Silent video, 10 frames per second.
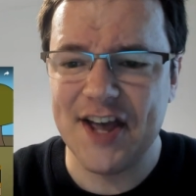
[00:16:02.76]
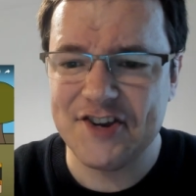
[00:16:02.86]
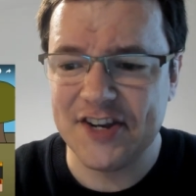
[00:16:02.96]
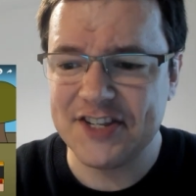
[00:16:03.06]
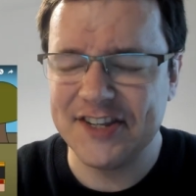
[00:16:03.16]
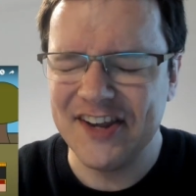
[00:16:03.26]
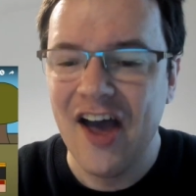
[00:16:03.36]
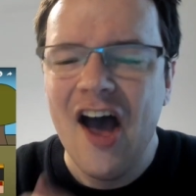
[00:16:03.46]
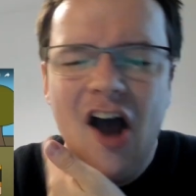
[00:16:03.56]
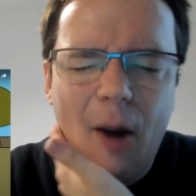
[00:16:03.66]
nationalists did.
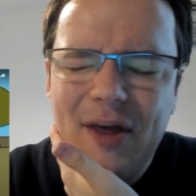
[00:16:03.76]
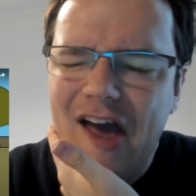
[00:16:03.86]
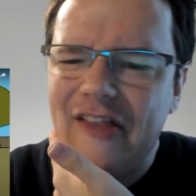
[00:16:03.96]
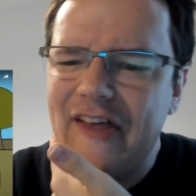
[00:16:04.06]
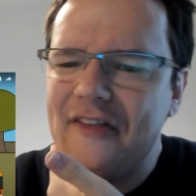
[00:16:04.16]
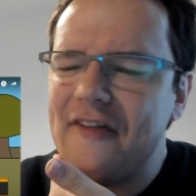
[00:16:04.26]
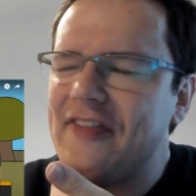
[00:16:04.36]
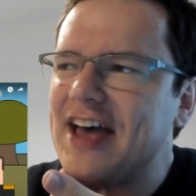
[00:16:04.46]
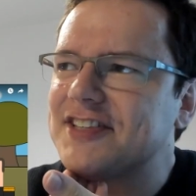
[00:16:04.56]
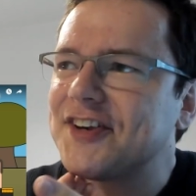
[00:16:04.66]
Oh yeah,
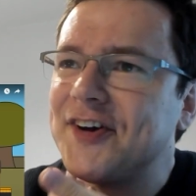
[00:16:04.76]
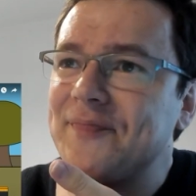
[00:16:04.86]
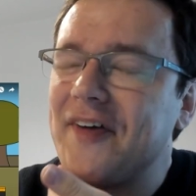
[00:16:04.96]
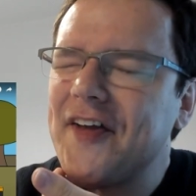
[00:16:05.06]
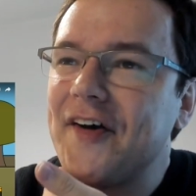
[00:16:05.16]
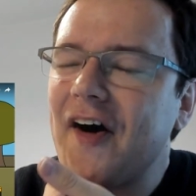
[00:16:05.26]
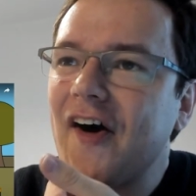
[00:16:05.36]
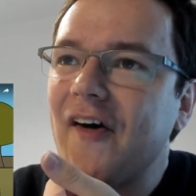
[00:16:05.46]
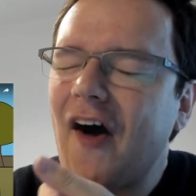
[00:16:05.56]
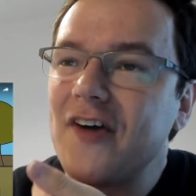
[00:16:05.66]
there's a
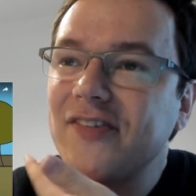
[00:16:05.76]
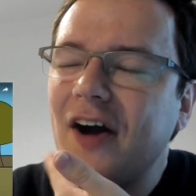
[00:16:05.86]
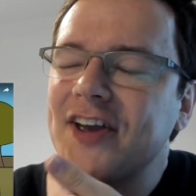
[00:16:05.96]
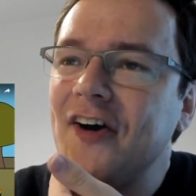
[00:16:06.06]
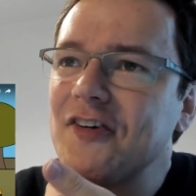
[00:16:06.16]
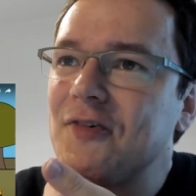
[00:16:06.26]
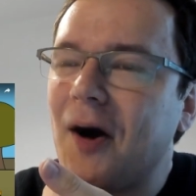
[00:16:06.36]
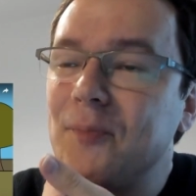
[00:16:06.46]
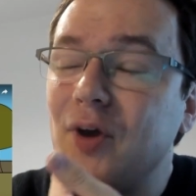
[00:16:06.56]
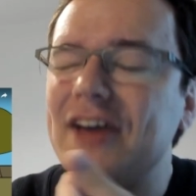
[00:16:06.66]
I can't
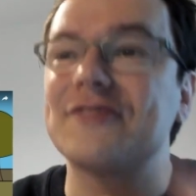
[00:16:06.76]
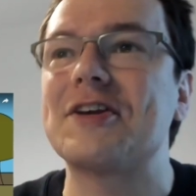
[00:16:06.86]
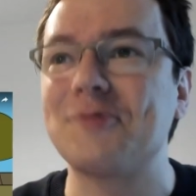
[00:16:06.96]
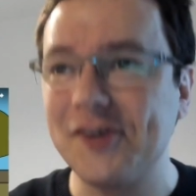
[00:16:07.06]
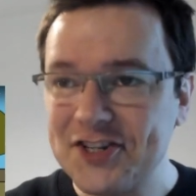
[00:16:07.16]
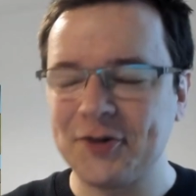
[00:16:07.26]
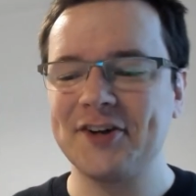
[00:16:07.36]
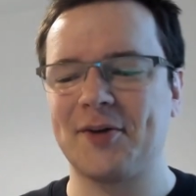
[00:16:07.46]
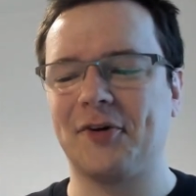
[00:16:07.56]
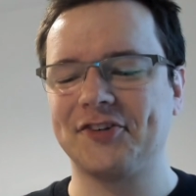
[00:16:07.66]
I'm it's one of those
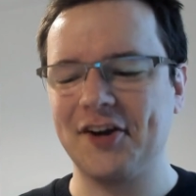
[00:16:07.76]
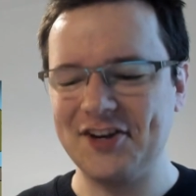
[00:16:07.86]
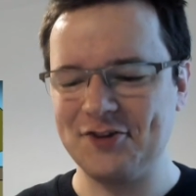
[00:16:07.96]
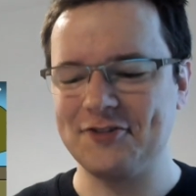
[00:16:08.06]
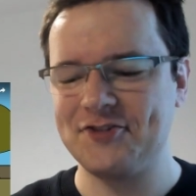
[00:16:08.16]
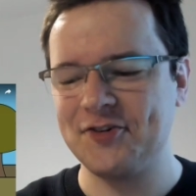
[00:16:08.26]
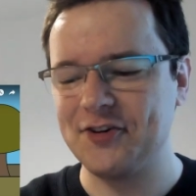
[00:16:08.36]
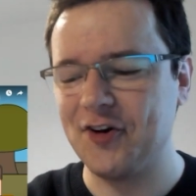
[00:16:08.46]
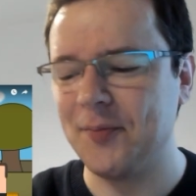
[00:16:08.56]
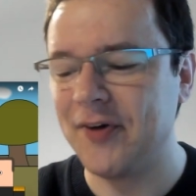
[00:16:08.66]
quotes. I'm not totally sure it's true or
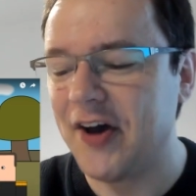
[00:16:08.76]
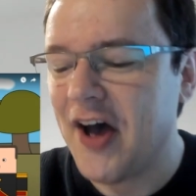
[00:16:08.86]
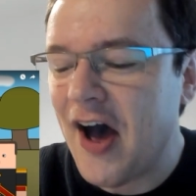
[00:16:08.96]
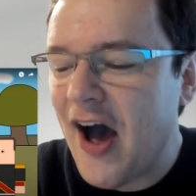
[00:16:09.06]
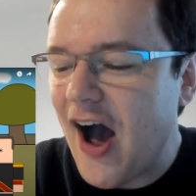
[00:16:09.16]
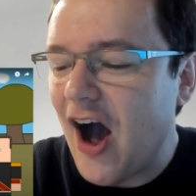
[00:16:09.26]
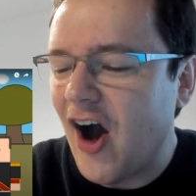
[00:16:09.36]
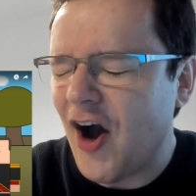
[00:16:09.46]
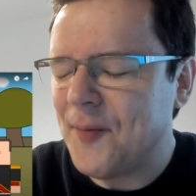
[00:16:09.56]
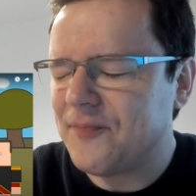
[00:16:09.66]
not, but
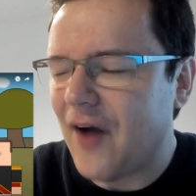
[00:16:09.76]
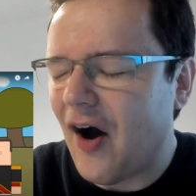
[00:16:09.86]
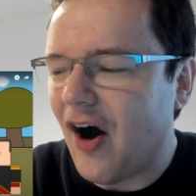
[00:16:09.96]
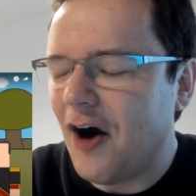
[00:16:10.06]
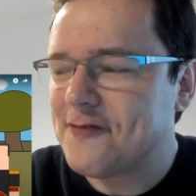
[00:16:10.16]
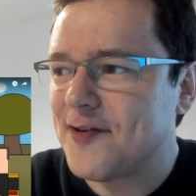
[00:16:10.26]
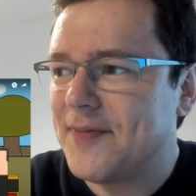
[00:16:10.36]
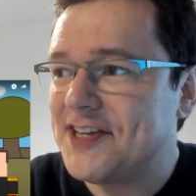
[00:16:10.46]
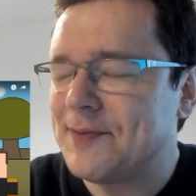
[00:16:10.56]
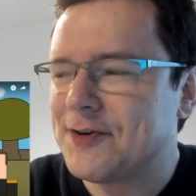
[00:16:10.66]
after a
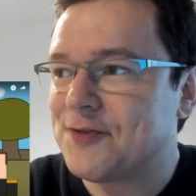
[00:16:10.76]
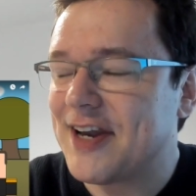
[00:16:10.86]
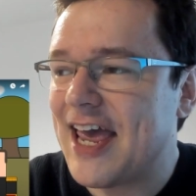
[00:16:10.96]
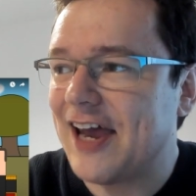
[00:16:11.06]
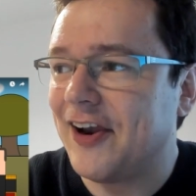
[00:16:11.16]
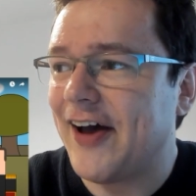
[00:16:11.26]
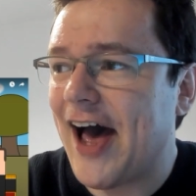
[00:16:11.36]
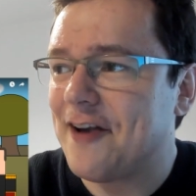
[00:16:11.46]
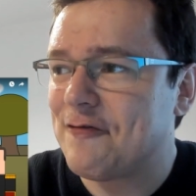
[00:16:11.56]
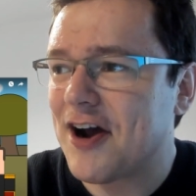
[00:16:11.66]
meeting between Hitler
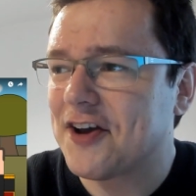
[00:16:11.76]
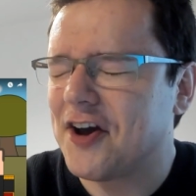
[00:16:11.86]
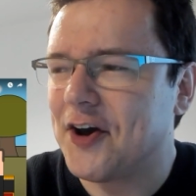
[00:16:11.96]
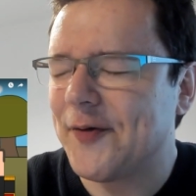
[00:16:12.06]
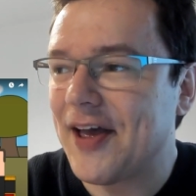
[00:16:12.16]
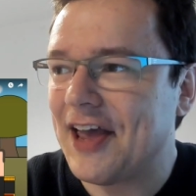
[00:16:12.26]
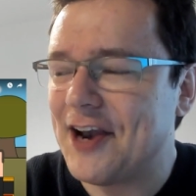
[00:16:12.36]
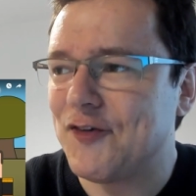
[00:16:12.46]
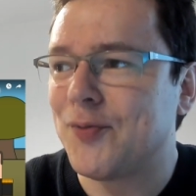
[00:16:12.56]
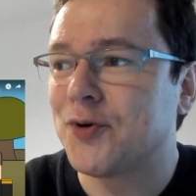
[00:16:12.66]
and Franco,
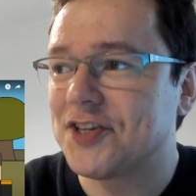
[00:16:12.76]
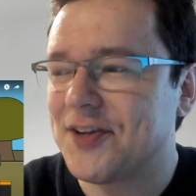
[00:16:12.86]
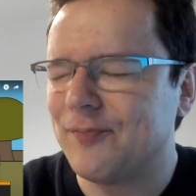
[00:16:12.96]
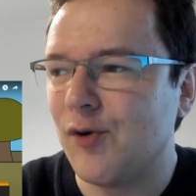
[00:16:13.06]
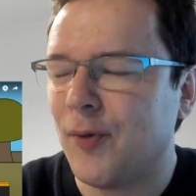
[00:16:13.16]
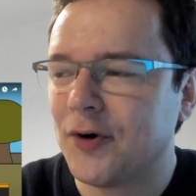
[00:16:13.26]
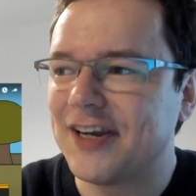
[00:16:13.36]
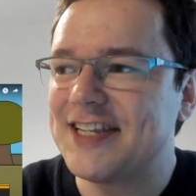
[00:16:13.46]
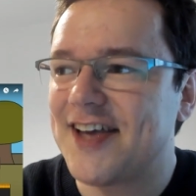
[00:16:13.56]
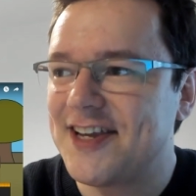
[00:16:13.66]
Hitler
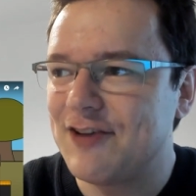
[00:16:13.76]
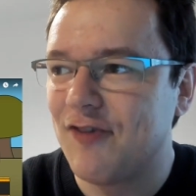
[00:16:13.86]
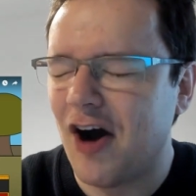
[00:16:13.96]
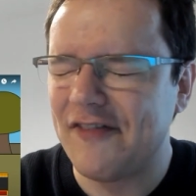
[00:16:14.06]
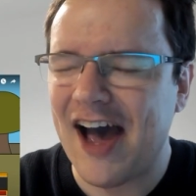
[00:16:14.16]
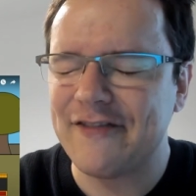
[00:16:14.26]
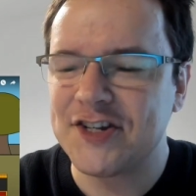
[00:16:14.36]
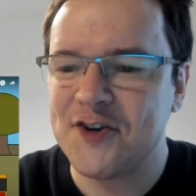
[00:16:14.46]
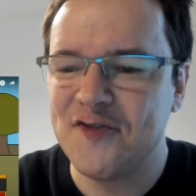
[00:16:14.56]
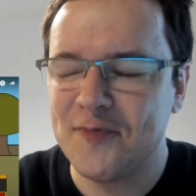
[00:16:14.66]
reportedly said he'd rather have a
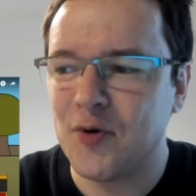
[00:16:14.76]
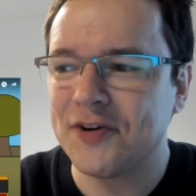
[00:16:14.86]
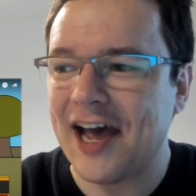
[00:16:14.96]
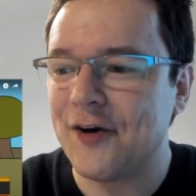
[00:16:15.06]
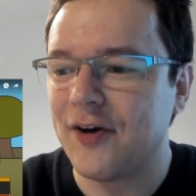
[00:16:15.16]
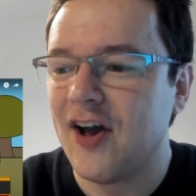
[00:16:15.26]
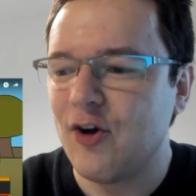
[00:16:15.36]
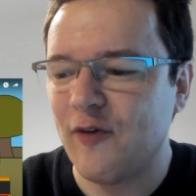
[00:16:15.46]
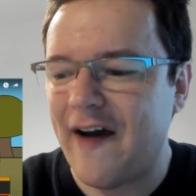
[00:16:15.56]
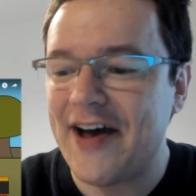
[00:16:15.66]
tooth pulled out
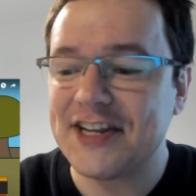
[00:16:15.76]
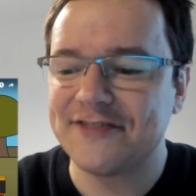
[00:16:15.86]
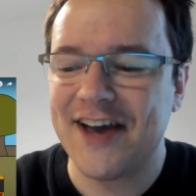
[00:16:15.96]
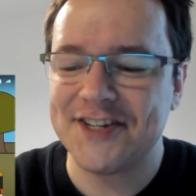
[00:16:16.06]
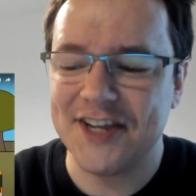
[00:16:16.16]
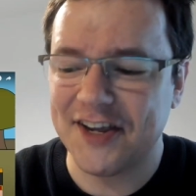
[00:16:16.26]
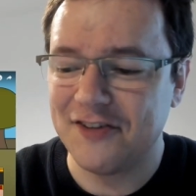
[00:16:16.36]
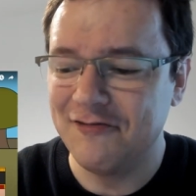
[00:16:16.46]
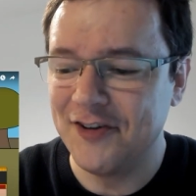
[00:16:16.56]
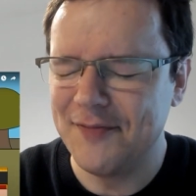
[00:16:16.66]
without anaesthetic
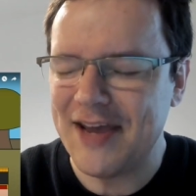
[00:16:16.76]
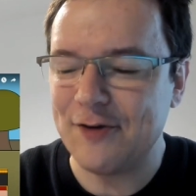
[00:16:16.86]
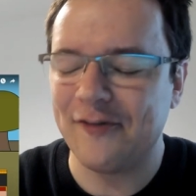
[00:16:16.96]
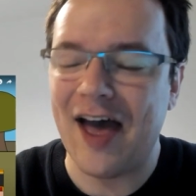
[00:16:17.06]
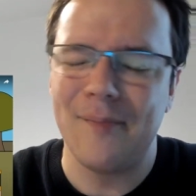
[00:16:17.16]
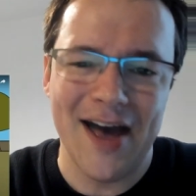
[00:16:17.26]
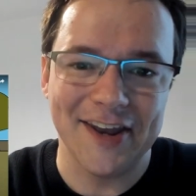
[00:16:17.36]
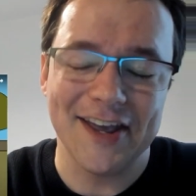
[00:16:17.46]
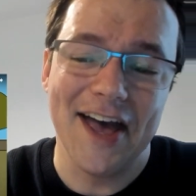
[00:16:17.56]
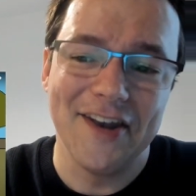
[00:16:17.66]
than meet with that man
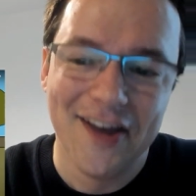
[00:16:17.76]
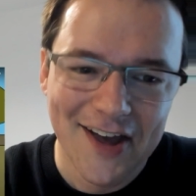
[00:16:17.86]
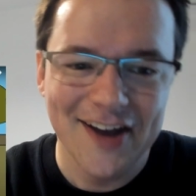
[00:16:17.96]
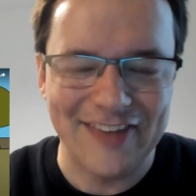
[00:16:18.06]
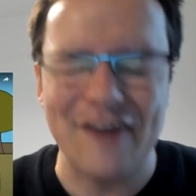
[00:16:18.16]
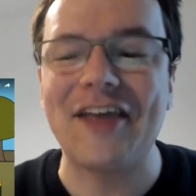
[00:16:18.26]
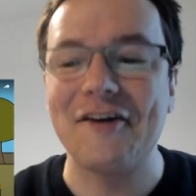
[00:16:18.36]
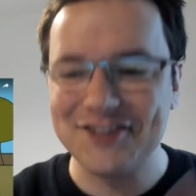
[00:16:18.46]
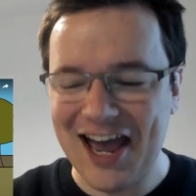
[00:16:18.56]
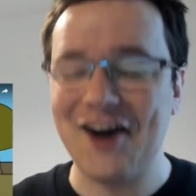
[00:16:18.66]
again. That
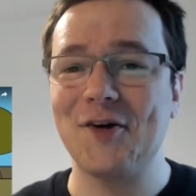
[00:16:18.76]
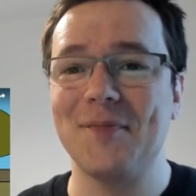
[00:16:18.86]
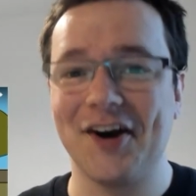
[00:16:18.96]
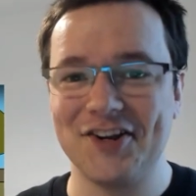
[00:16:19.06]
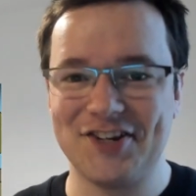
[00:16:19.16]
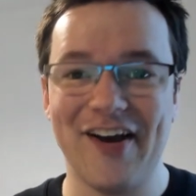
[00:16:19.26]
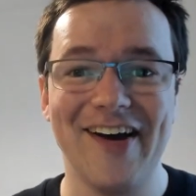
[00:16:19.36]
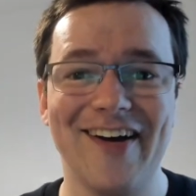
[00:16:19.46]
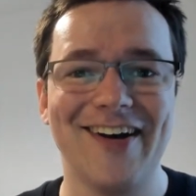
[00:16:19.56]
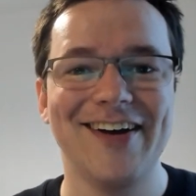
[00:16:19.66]
was how much
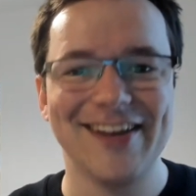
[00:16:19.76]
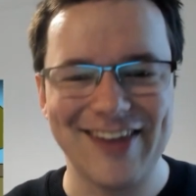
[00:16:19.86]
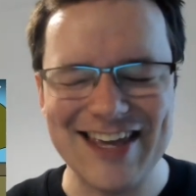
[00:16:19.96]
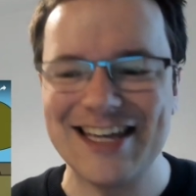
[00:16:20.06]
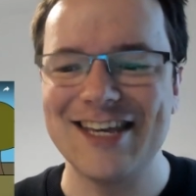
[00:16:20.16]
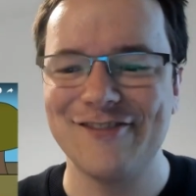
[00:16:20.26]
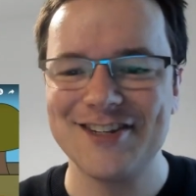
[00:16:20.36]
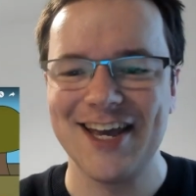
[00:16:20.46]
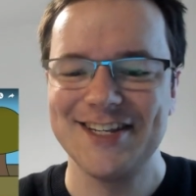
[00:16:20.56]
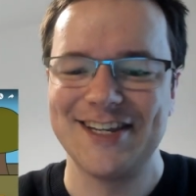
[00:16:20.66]
he
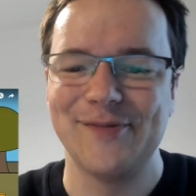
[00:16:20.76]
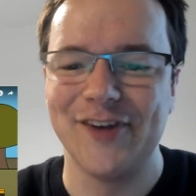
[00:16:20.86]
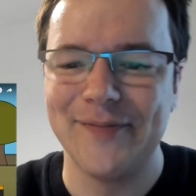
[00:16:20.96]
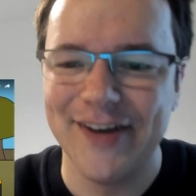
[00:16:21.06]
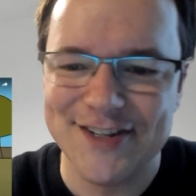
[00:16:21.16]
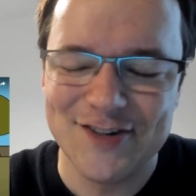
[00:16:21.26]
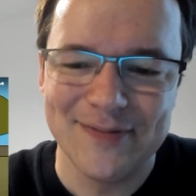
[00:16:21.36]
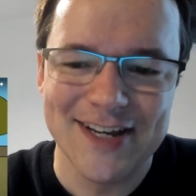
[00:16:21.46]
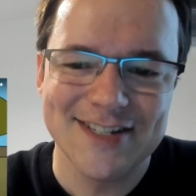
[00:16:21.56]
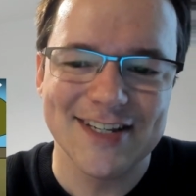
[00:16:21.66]
irritated him on a personal
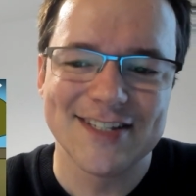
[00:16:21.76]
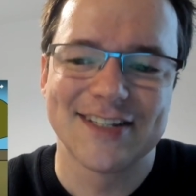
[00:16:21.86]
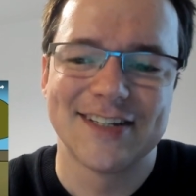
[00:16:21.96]
basis.